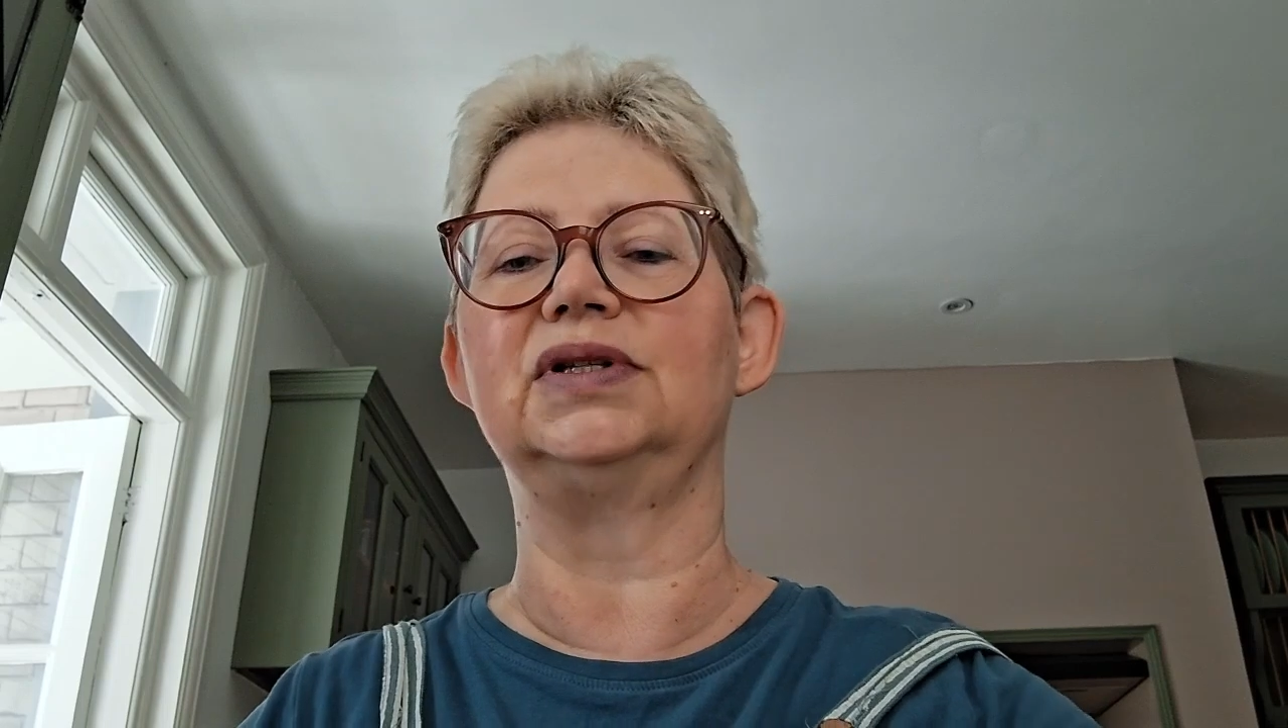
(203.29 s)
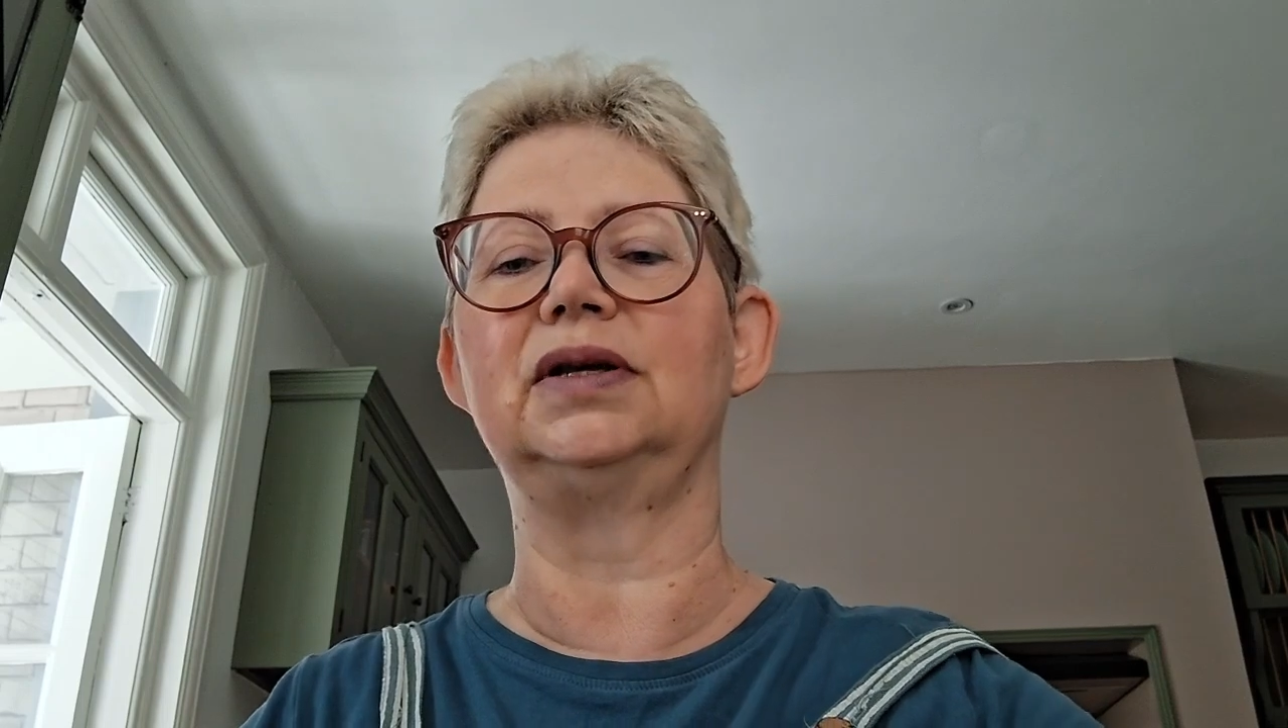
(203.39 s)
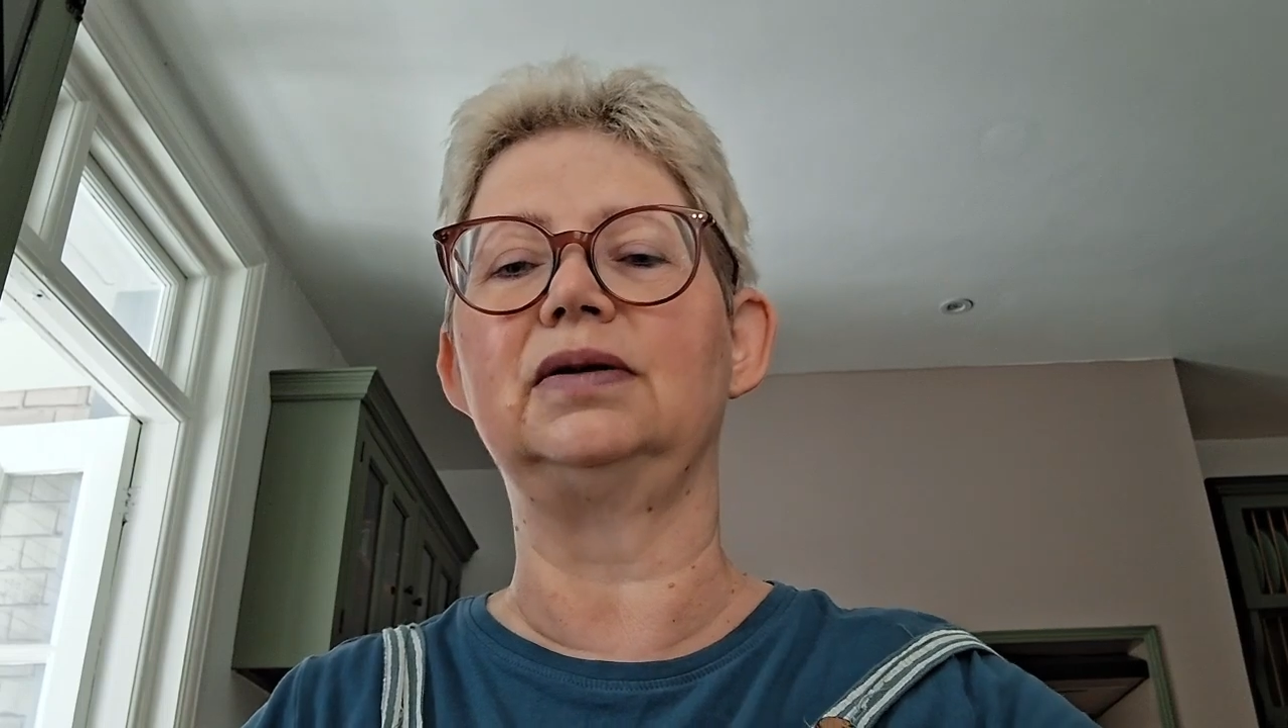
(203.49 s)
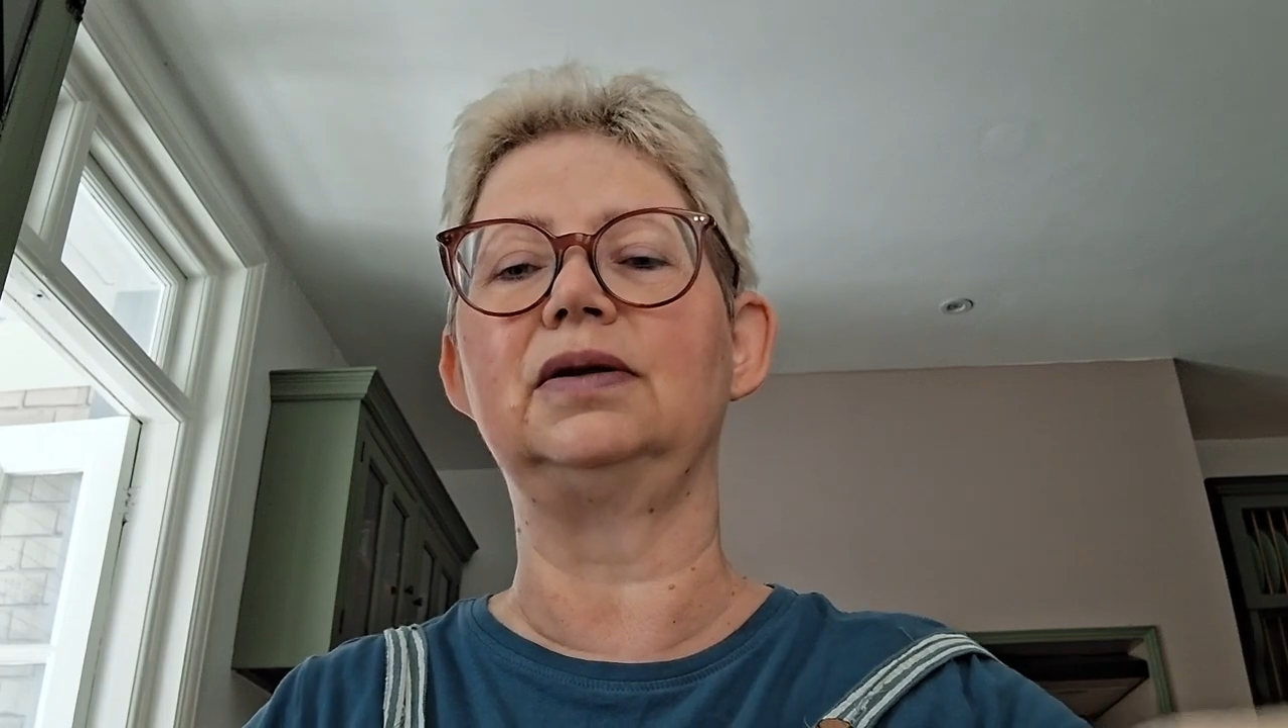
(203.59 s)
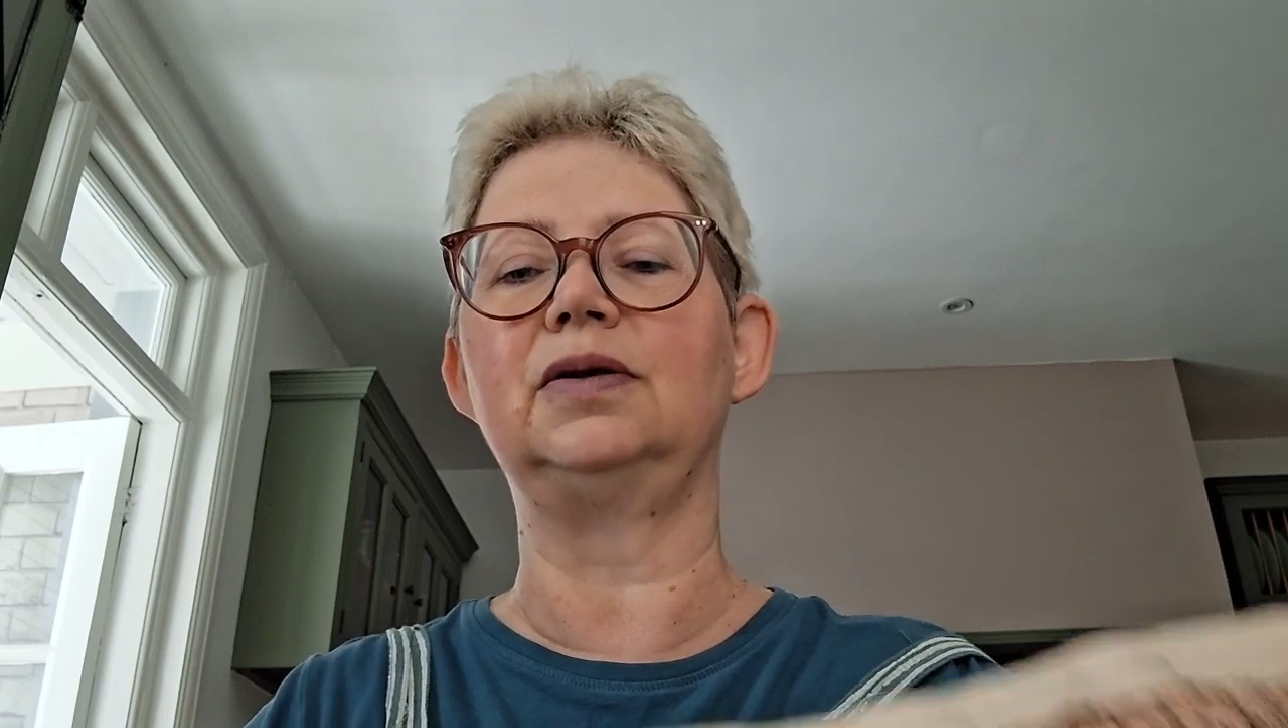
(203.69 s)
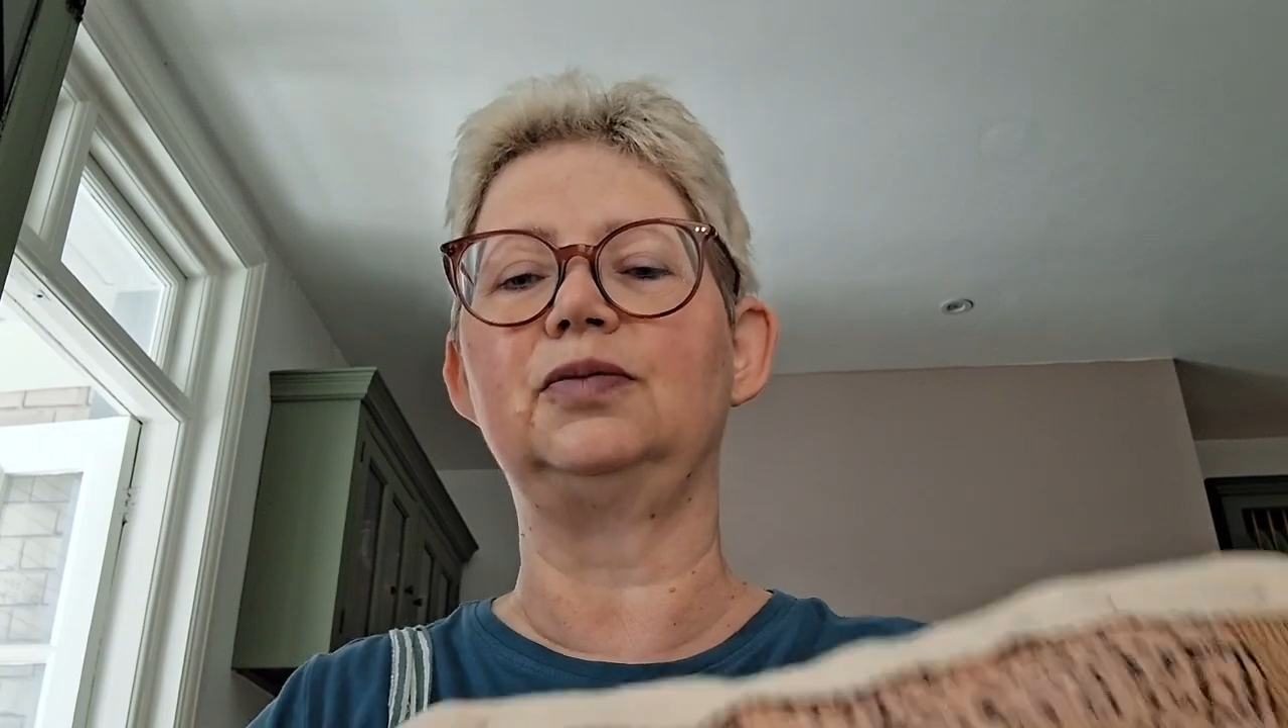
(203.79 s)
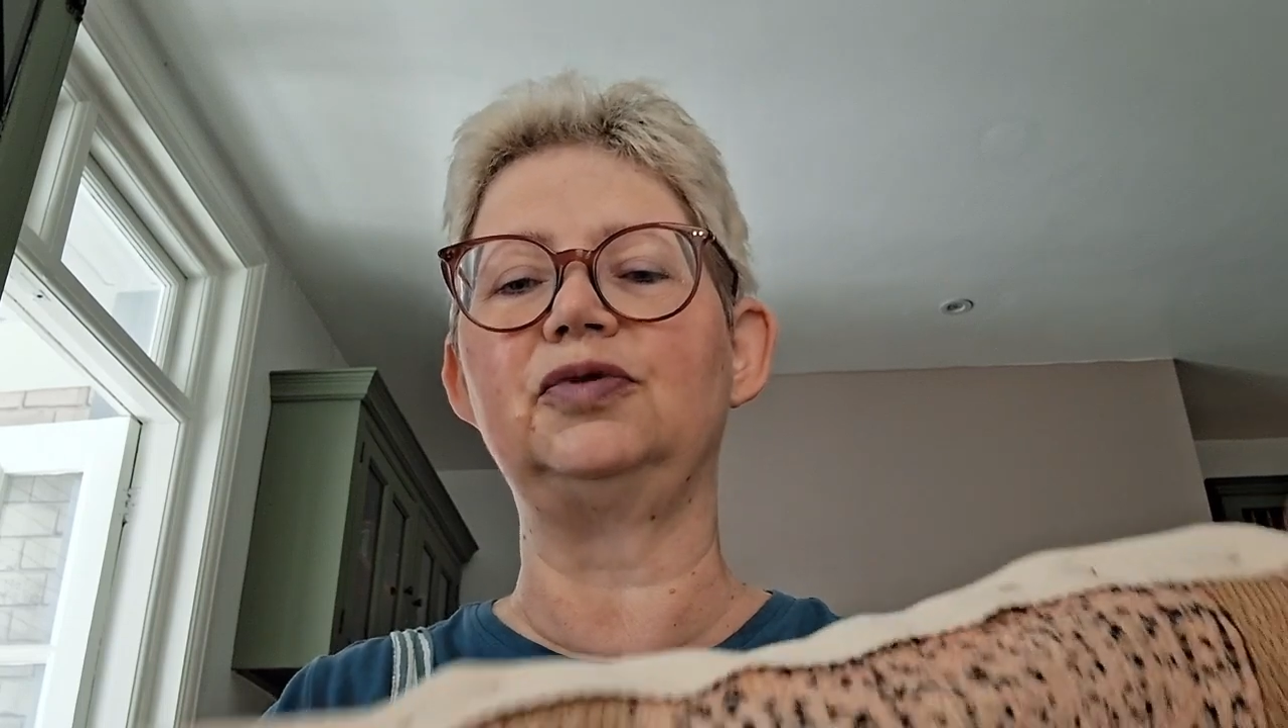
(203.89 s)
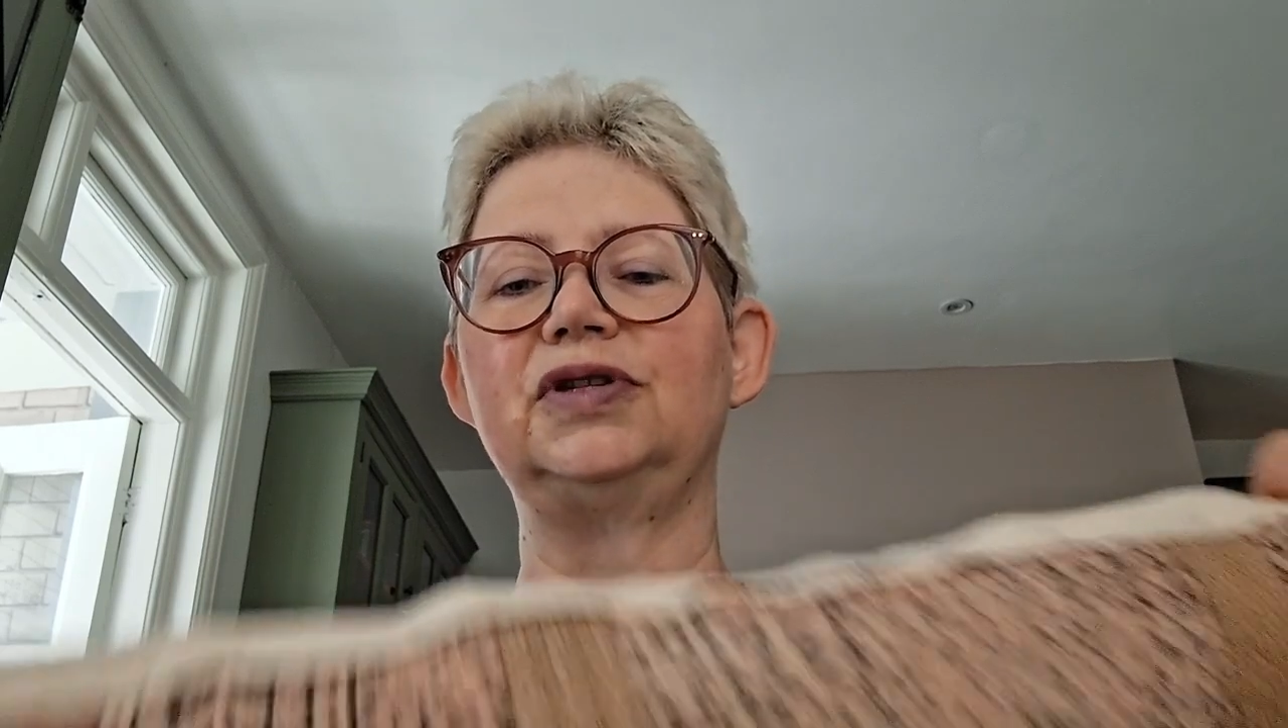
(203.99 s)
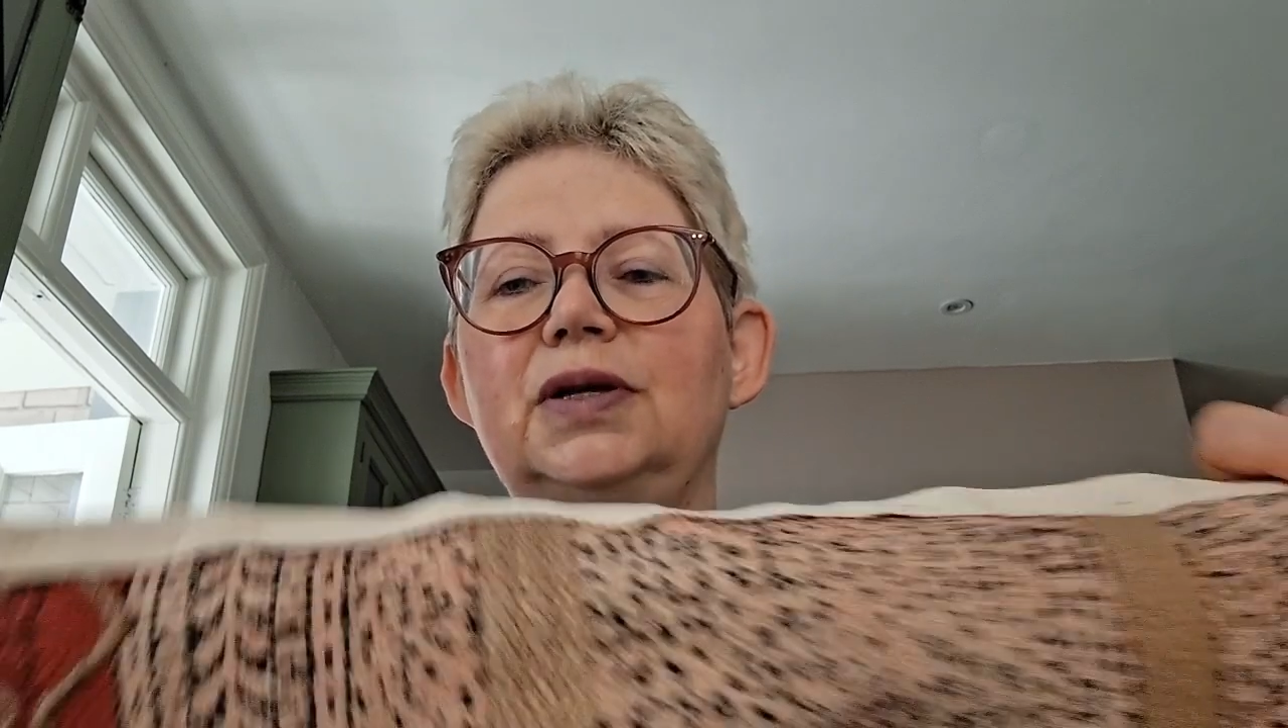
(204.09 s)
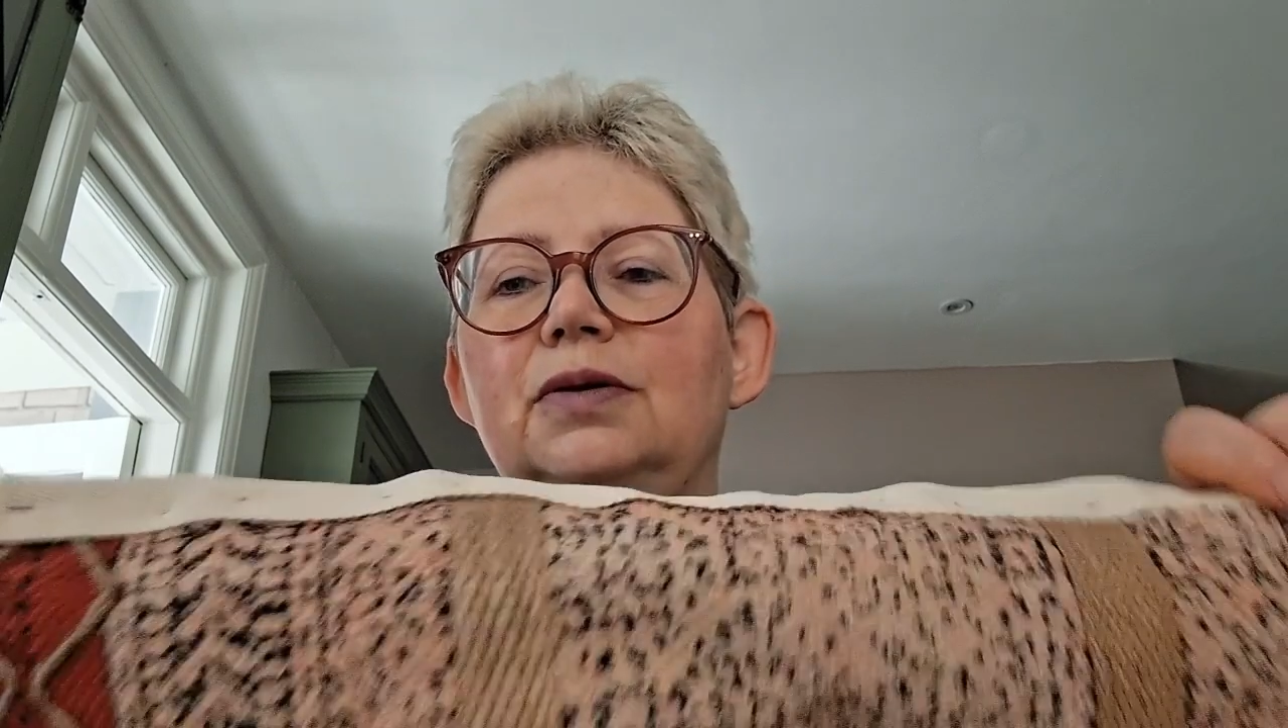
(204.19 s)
so they're a pretty